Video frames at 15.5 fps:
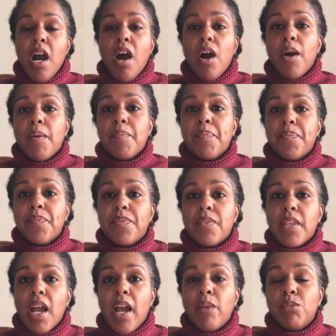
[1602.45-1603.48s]

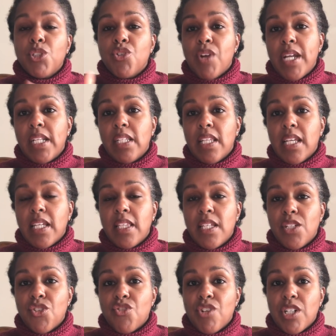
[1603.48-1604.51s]
Um, I will try to link
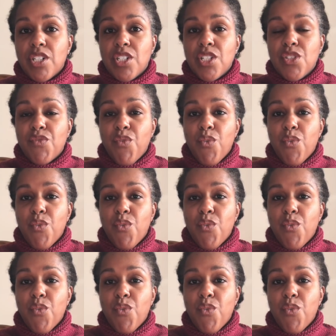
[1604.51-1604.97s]
the instructions